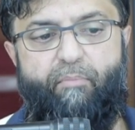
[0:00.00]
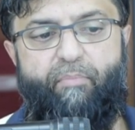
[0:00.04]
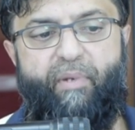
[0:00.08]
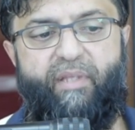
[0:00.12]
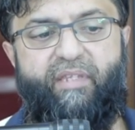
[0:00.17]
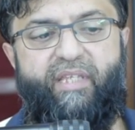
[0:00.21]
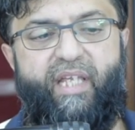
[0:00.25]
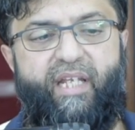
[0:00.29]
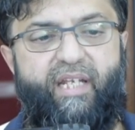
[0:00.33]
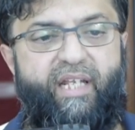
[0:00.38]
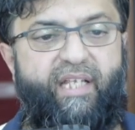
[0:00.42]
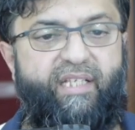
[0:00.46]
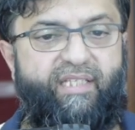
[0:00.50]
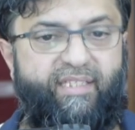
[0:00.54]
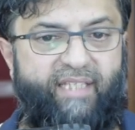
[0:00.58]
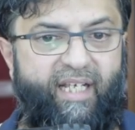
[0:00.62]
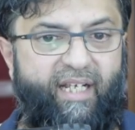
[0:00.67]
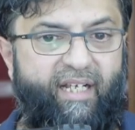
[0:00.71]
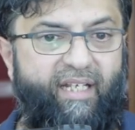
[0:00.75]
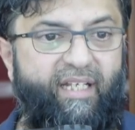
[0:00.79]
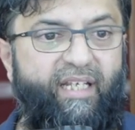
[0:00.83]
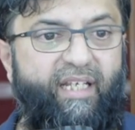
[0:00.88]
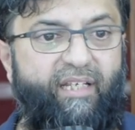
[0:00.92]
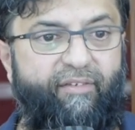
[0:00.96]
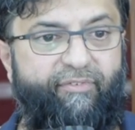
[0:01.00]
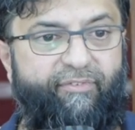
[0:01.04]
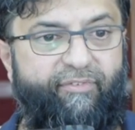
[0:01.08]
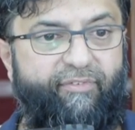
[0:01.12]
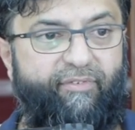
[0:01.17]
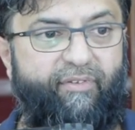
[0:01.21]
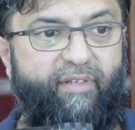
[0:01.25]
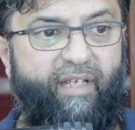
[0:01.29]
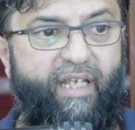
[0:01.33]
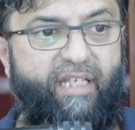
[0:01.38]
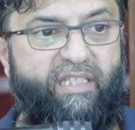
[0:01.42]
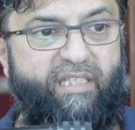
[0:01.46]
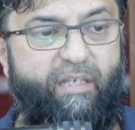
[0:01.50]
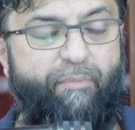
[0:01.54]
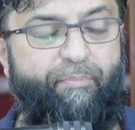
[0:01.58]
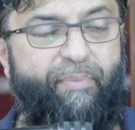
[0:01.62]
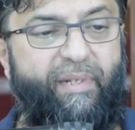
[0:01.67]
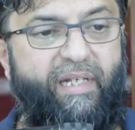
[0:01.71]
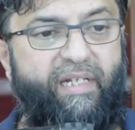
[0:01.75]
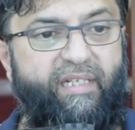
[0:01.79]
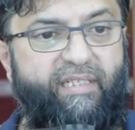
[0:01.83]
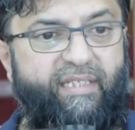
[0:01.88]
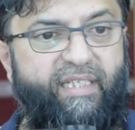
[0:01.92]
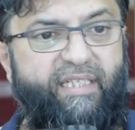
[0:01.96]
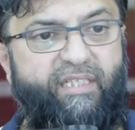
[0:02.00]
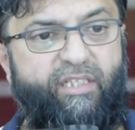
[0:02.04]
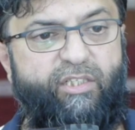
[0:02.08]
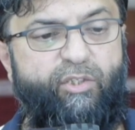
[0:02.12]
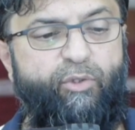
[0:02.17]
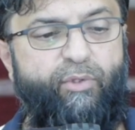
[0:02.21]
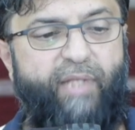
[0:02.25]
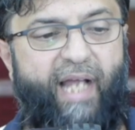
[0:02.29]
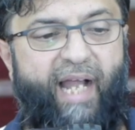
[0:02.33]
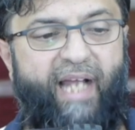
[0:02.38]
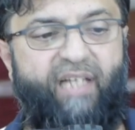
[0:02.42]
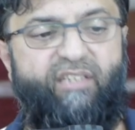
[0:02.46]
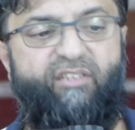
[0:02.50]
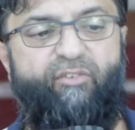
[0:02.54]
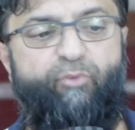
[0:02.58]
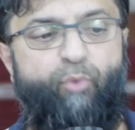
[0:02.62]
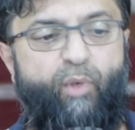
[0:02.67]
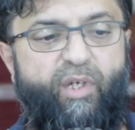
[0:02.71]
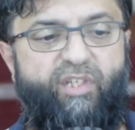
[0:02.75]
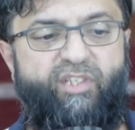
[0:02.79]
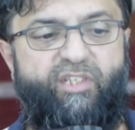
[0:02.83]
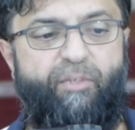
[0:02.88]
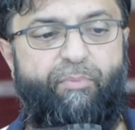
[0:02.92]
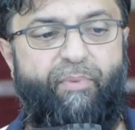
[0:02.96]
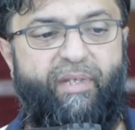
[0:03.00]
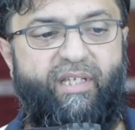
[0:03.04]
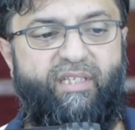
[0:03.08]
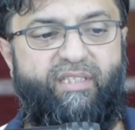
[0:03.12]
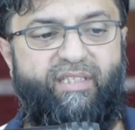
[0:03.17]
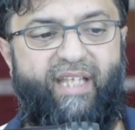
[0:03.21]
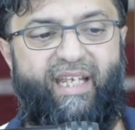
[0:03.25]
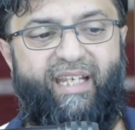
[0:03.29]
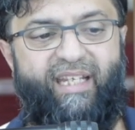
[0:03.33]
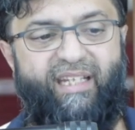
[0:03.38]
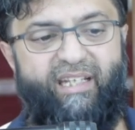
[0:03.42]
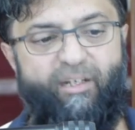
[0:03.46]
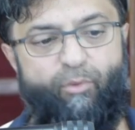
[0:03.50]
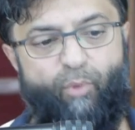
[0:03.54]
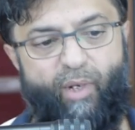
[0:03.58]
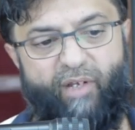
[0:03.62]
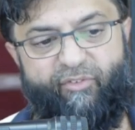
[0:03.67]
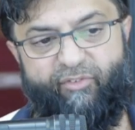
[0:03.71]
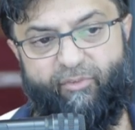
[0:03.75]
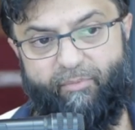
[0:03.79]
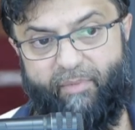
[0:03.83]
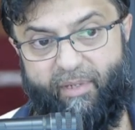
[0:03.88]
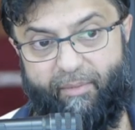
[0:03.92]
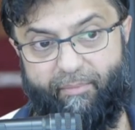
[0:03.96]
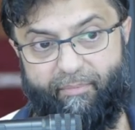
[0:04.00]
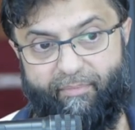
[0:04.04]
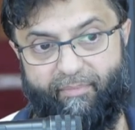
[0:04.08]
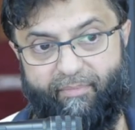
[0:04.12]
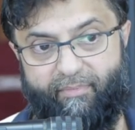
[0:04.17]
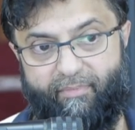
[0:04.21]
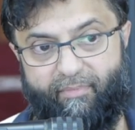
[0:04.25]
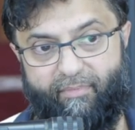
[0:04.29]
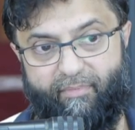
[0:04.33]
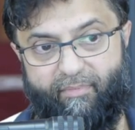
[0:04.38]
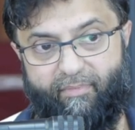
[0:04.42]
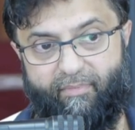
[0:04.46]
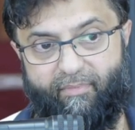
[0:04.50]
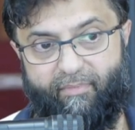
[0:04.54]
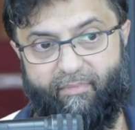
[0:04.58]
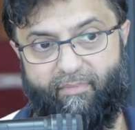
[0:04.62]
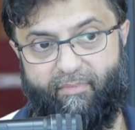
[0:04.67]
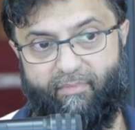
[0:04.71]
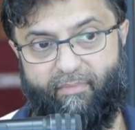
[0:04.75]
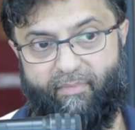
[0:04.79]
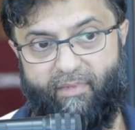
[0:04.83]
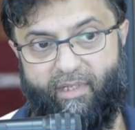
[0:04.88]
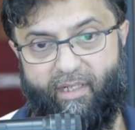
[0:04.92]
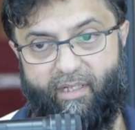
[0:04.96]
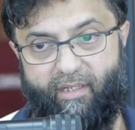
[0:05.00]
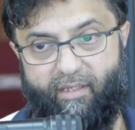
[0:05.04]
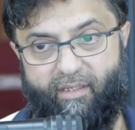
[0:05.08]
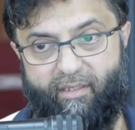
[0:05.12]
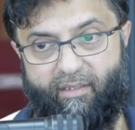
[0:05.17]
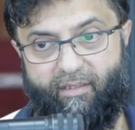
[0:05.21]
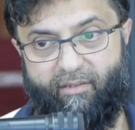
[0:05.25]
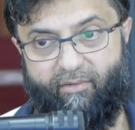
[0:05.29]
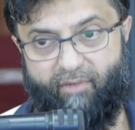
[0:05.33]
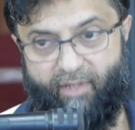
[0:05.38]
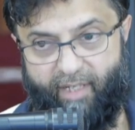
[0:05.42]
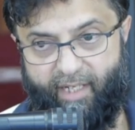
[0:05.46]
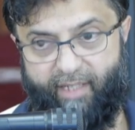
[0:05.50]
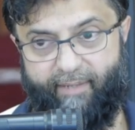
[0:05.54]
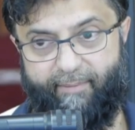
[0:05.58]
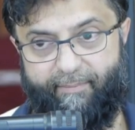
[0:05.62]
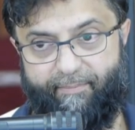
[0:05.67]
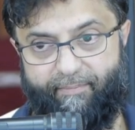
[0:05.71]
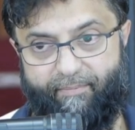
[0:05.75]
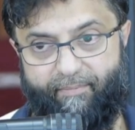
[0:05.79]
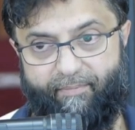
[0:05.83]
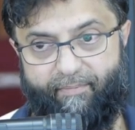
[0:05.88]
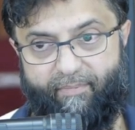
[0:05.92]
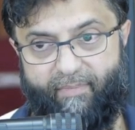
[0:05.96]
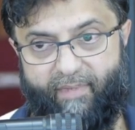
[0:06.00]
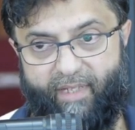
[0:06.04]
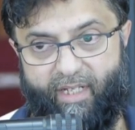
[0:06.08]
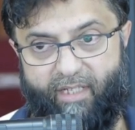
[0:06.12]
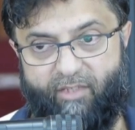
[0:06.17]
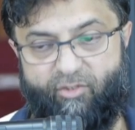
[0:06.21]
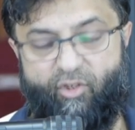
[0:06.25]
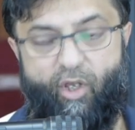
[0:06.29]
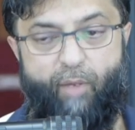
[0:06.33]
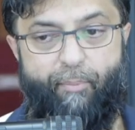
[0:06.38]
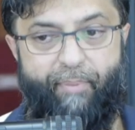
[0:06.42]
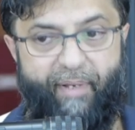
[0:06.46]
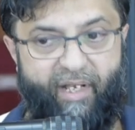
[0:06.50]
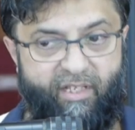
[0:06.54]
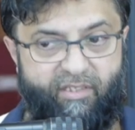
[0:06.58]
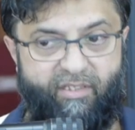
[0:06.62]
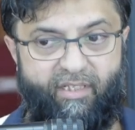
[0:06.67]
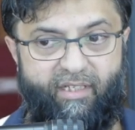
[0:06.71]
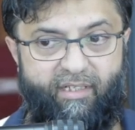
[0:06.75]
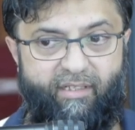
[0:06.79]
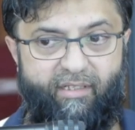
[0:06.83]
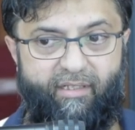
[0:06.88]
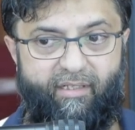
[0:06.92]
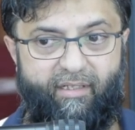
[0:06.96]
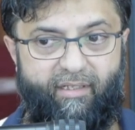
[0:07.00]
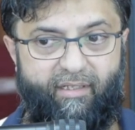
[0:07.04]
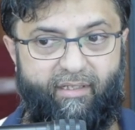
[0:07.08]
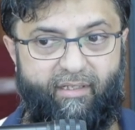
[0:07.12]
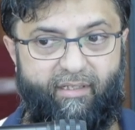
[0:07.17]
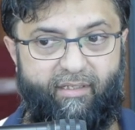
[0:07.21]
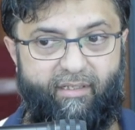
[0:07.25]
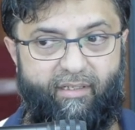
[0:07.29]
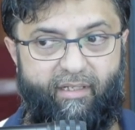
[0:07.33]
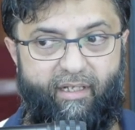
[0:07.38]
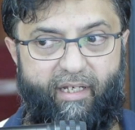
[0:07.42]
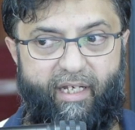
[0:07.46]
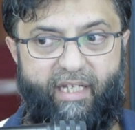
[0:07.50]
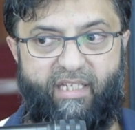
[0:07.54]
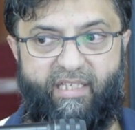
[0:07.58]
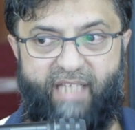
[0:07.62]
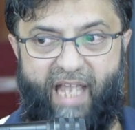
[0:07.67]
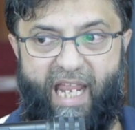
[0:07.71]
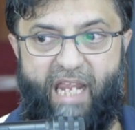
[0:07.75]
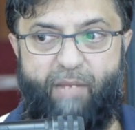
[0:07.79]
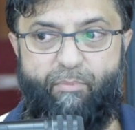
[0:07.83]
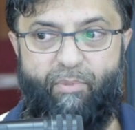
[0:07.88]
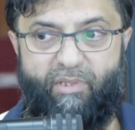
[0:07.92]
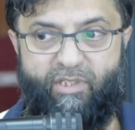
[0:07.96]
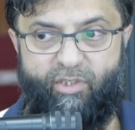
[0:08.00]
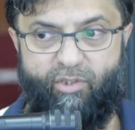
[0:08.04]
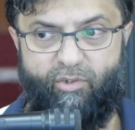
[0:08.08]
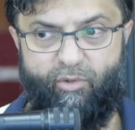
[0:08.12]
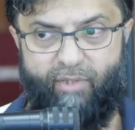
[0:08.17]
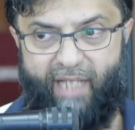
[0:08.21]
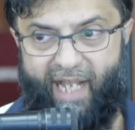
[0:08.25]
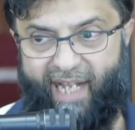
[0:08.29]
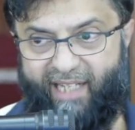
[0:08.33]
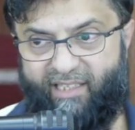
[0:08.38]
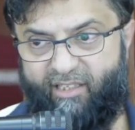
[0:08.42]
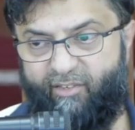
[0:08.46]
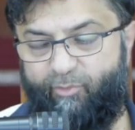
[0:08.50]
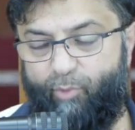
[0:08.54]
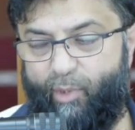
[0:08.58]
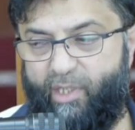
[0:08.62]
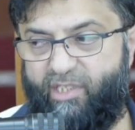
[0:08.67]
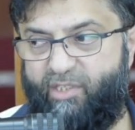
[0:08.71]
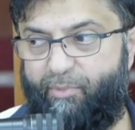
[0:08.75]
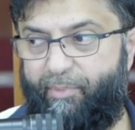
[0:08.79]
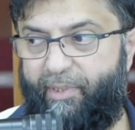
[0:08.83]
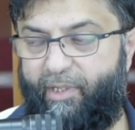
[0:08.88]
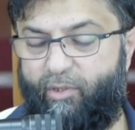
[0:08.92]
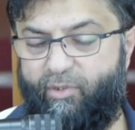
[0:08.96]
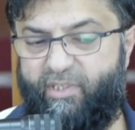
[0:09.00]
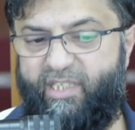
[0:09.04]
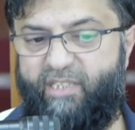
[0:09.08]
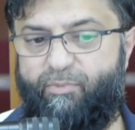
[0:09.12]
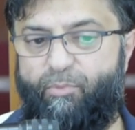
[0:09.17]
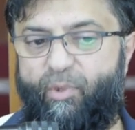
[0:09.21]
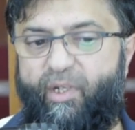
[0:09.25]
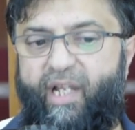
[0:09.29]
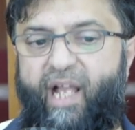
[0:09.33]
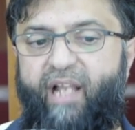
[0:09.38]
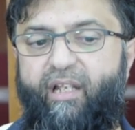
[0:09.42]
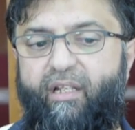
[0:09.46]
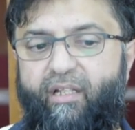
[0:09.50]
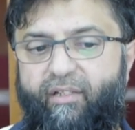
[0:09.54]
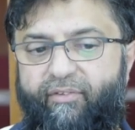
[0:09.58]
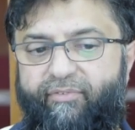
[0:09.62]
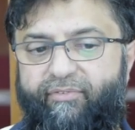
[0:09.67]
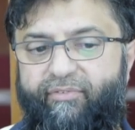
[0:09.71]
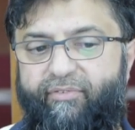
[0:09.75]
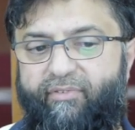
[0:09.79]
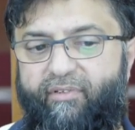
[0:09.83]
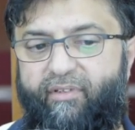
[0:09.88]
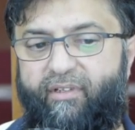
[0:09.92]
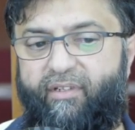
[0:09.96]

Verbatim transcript: But then his taklif, his ability to do that act of worship is taken away from him, right? So a person, he's able to do that act of worship because he's mukallaf.